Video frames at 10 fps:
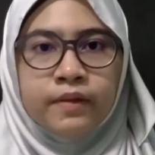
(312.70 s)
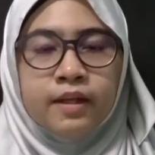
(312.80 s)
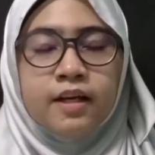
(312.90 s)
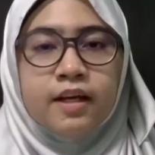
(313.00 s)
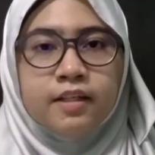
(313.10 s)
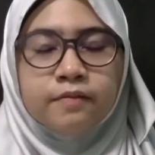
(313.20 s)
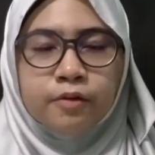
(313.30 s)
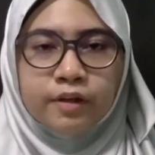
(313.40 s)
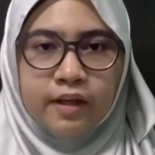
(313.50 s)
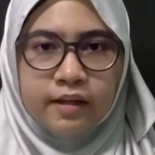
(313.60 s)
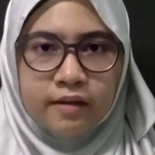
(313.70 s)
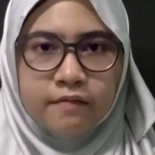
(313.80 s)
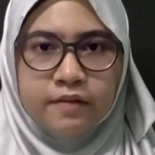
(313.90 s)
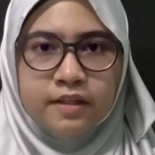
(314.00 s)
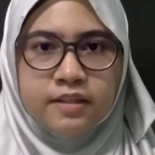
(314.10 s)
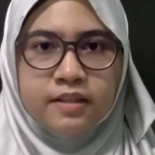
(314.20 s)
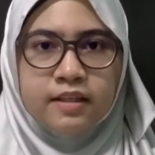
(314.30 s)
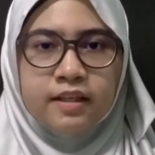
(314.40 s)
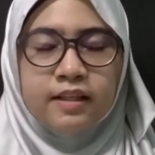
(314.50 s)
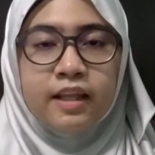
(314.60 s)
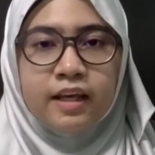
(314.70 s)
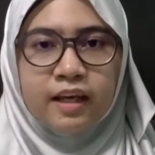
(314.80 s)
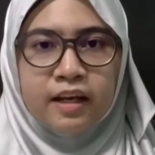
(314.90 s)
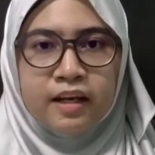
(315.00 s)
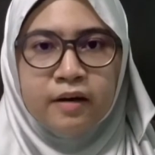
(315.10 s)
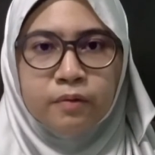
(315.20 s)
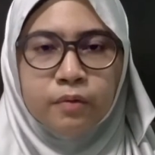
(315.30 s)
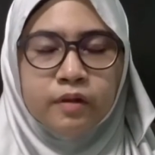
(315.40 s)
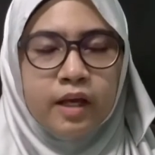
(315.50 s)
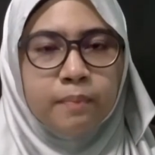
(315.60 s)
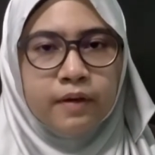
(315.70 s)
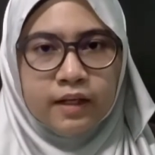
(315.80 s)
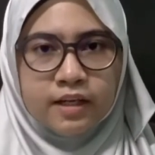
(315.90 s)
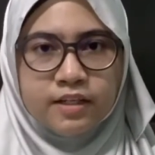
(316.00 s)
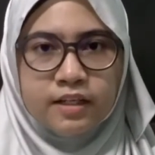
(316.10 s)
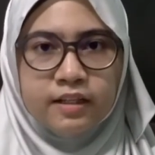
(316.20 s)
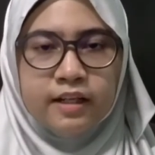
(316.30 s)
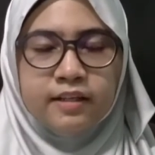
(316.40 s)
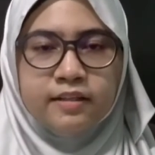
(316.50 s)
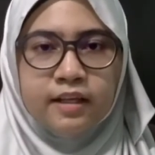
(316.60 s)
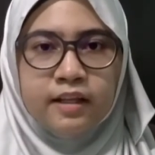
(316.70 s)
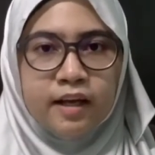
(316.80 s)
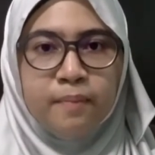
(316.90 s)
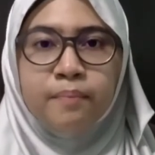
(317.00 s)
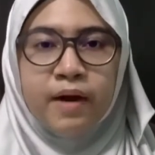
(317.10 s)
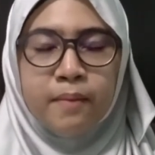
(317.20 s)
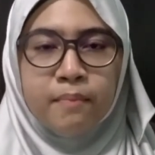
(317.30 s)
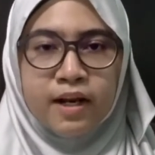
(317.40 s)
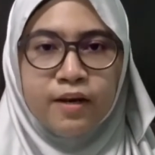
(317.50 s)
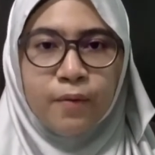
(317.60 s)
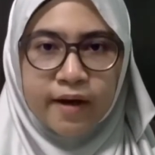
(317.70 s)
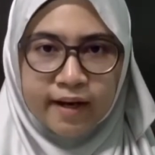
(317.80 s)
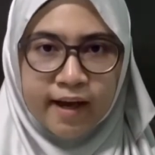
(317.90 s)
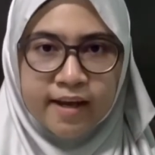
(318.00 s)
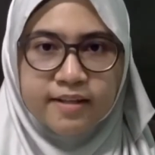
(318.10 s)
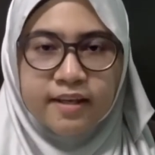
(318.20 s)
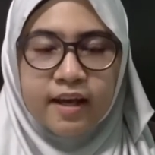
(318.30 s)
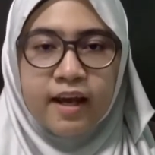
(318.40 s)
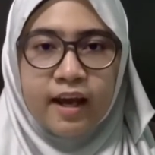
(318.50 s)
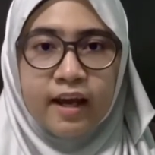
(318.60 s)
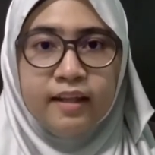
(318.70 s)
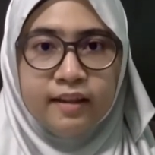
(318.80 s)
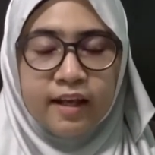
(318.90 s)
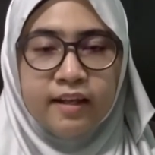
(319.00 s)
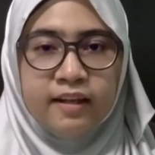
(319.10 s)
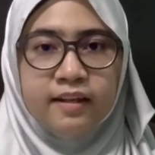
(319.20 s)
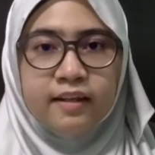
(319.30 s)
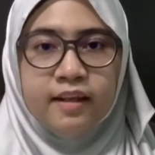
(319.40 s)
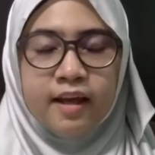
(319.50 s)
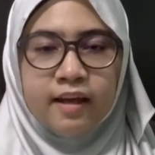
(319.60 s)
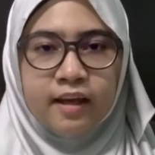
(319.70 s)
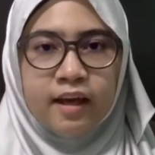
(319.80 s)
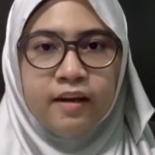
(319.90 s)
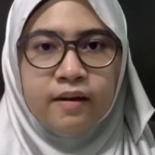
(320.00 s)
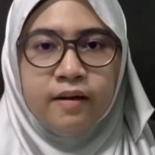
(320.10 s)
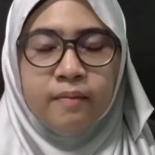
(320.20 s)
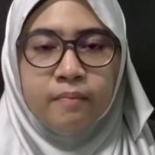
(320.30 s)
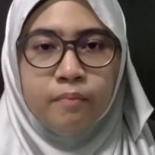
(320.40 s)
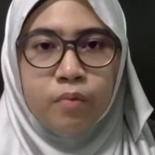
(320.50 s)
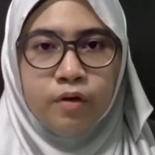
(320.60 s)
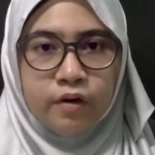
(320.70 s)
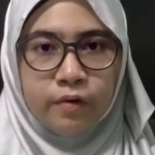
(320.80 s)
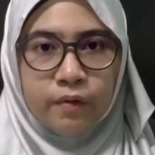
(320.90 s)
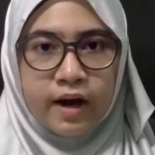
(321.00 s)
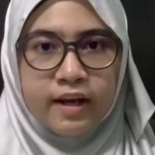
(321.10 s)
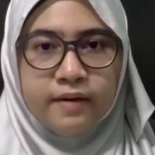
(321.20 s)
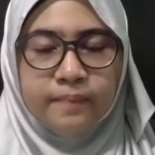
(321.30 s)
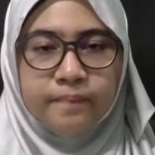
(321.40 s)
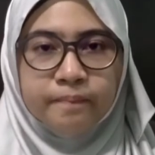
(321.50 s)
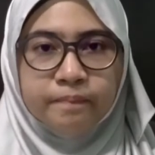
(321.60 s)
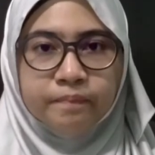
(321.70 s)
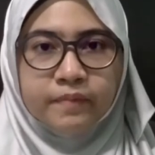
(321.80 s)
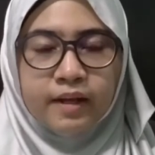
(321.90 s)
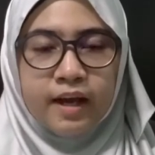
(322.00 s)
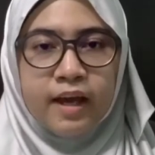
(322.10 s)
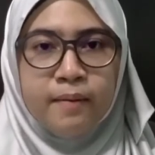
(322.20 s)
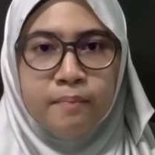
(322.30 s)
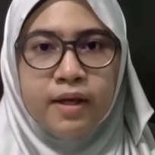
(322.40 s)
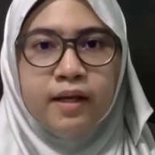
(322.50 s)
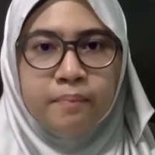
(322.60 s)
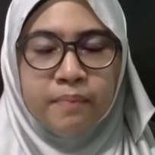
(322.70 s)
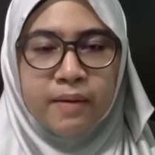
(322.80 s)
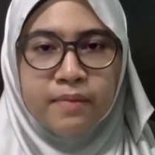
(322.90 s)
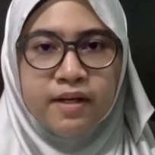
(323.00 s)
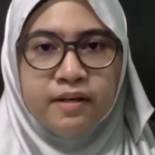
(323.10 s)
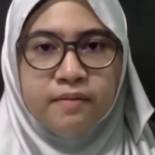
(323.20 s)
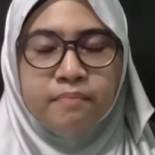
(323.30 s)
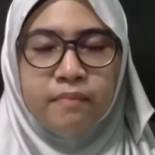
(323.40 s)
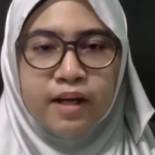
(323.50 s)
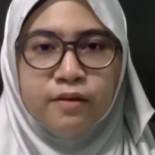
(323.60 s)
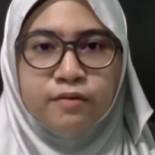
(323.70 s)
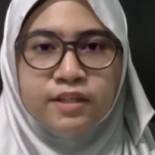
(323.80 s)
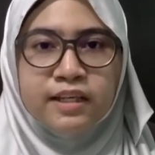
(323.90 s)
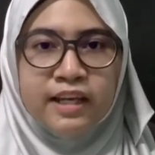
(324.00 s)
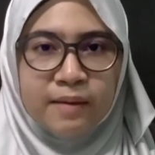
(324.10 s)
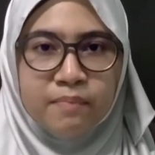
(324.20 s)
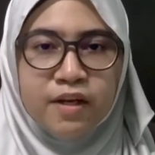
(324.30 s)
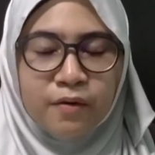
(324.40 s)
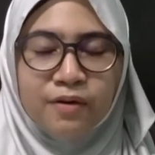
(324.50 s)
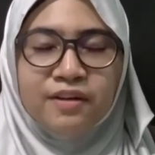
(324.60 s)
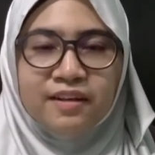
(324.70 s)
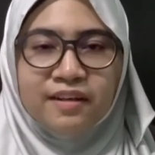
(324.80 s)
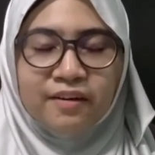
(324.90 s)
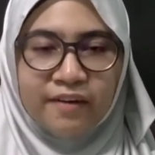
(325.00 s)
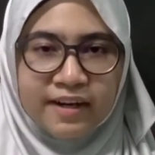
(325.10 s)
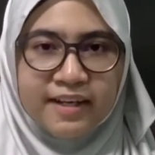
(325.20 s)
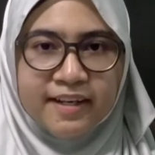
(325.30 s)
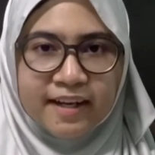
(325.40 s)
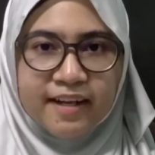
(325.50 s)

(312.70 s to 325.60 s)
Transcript: As for caregivers, they can download the application that's set up by Malindo Airlines, and then they can book a ride and make a payment by using debit or credit card.